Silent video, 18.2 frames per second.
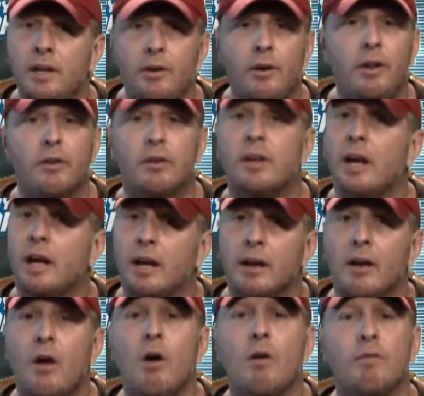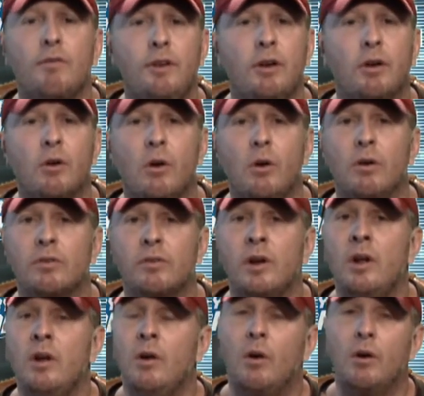You're either kicking long field
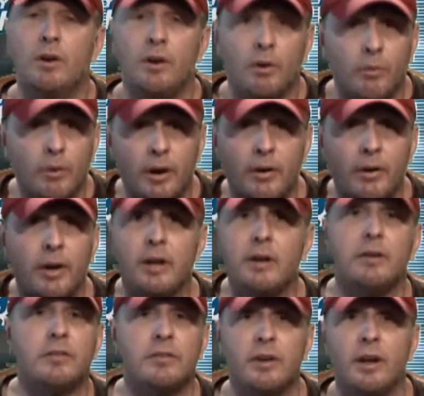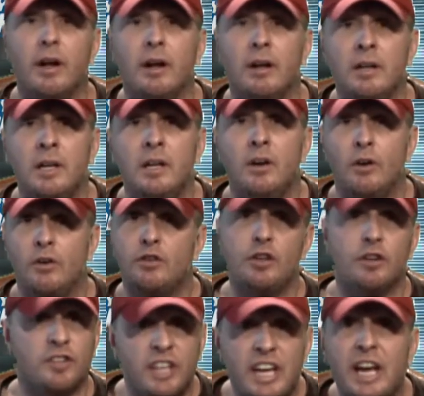goals or your rear end is uh, or
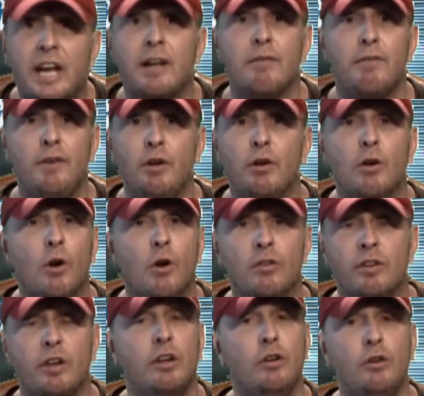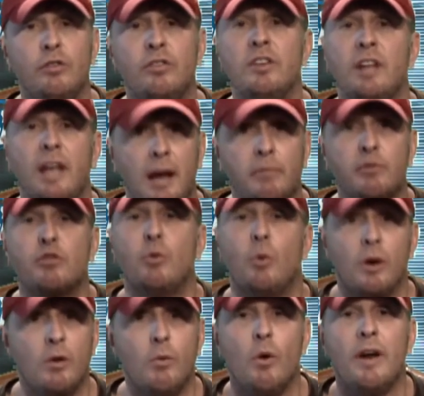is just kicking field goals and losing games
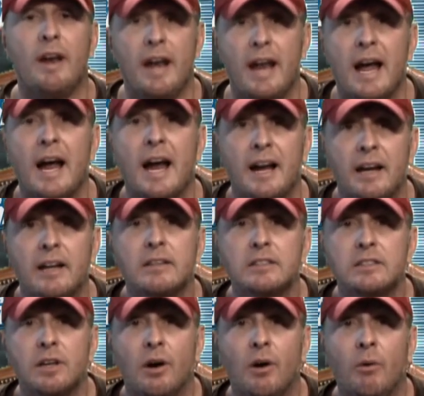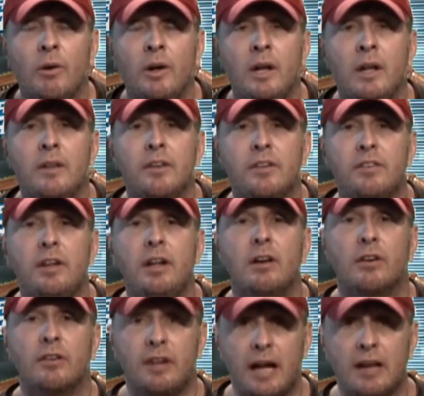21 to 9. So the
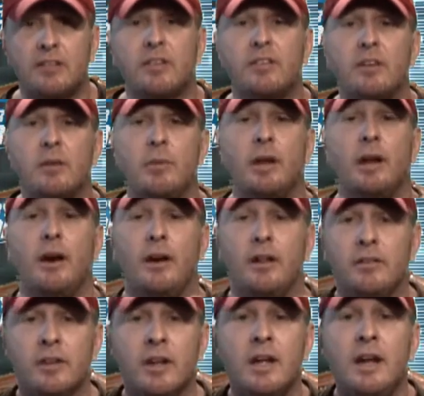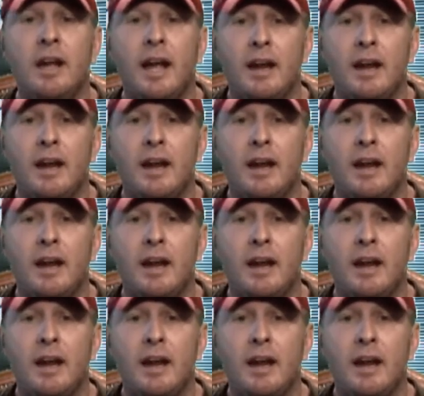Steelers, that's the similarities.